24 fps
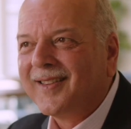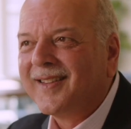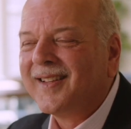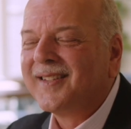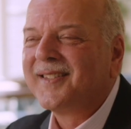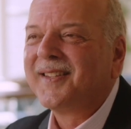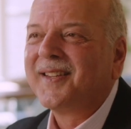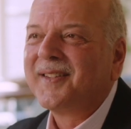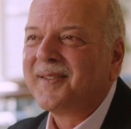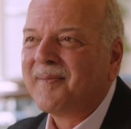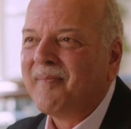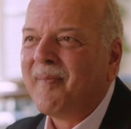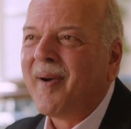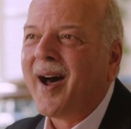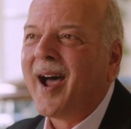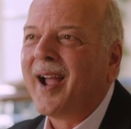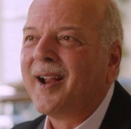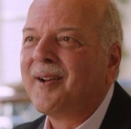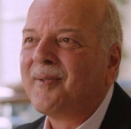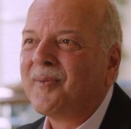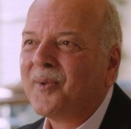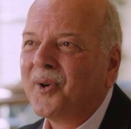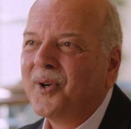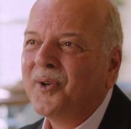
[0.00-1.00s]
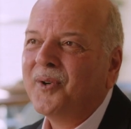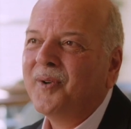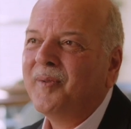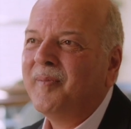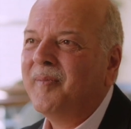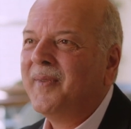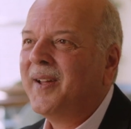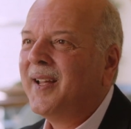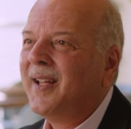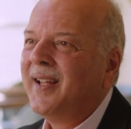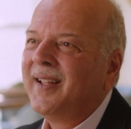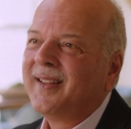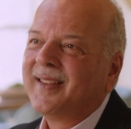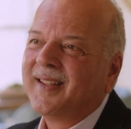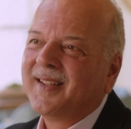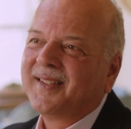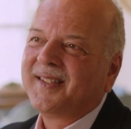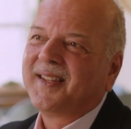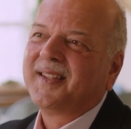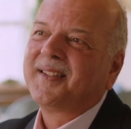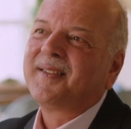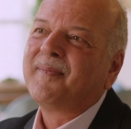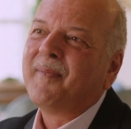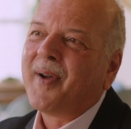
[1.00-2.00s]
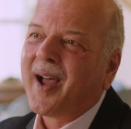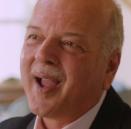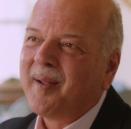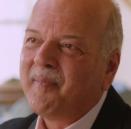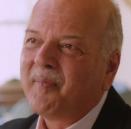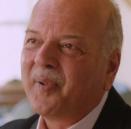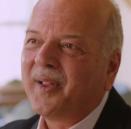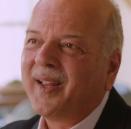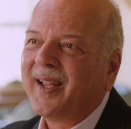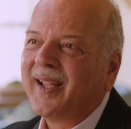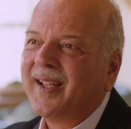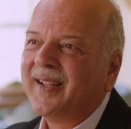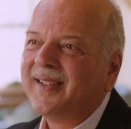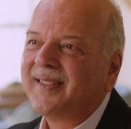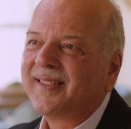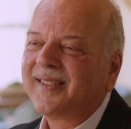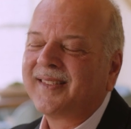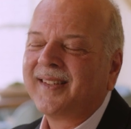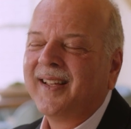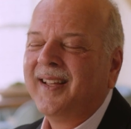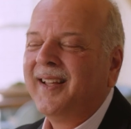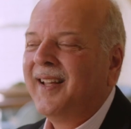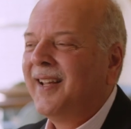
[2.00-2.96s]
This is my room, this is my place.